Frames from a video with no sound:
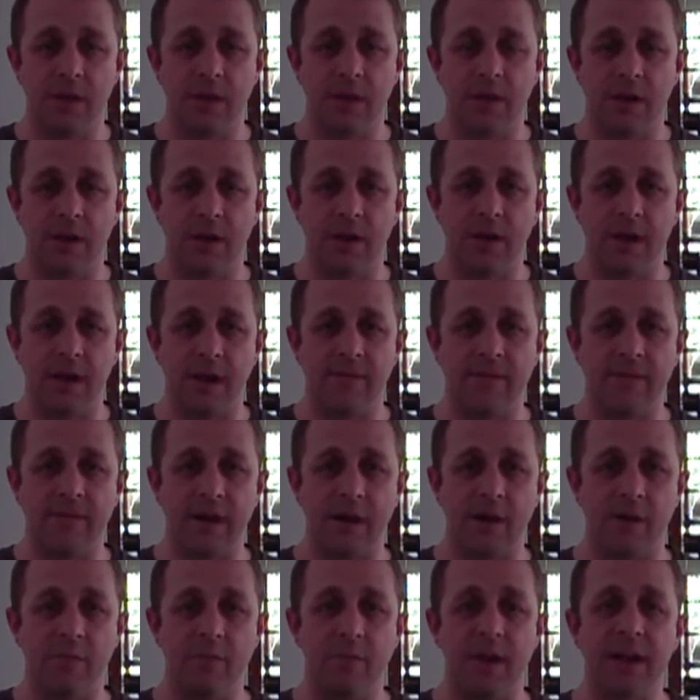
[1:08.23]
And I
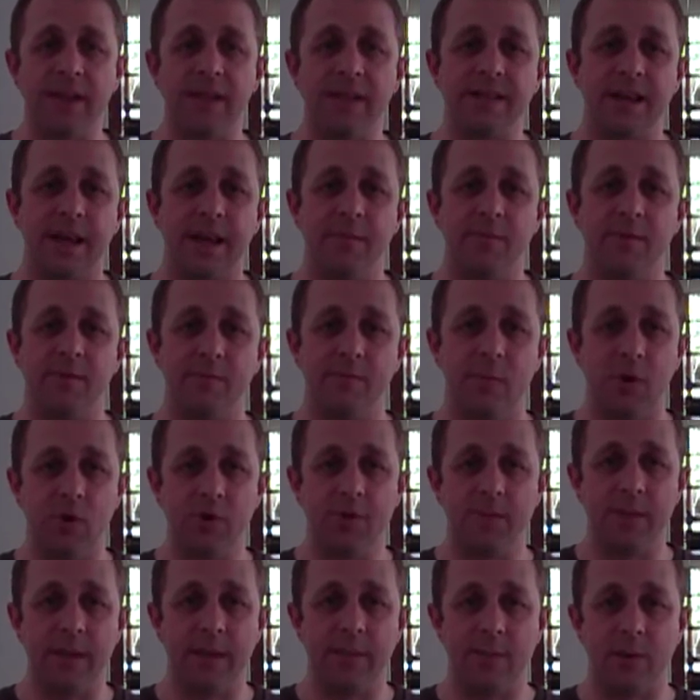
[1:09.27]
found many times,
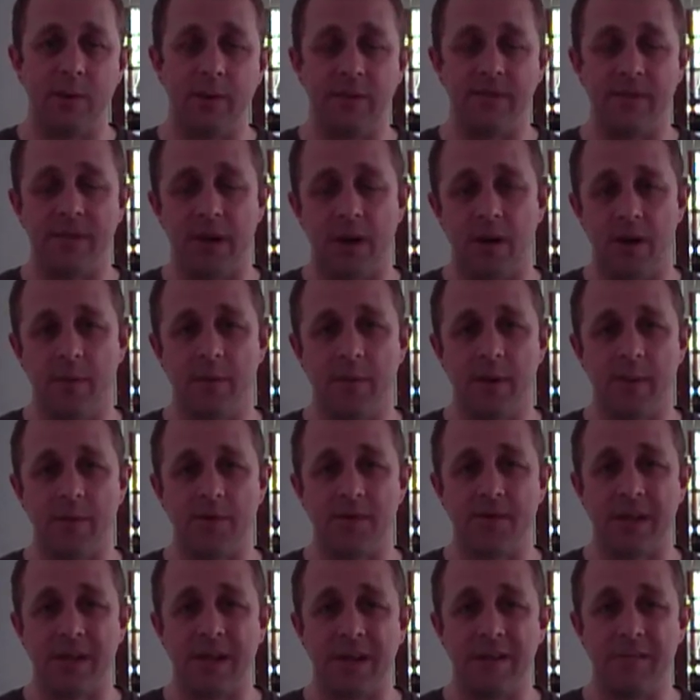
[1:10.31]
most people, if not all
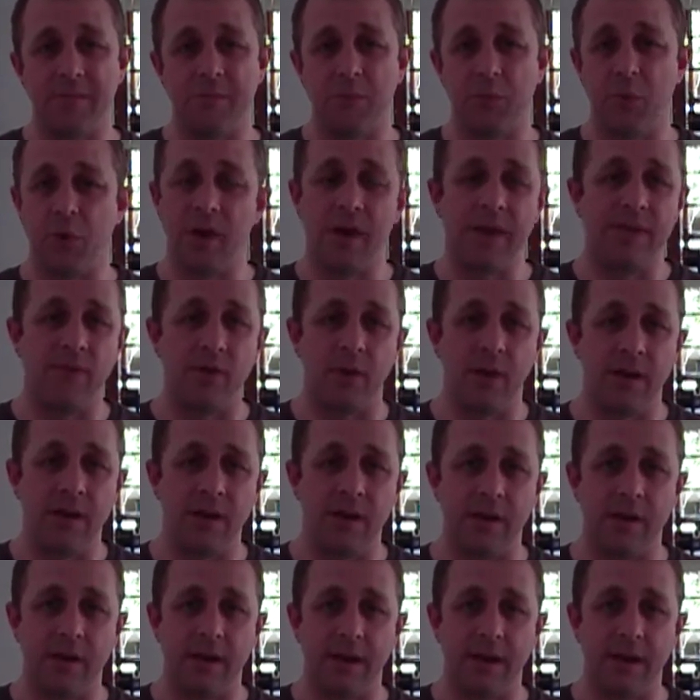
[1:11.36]
people, said, boy, I have no idea.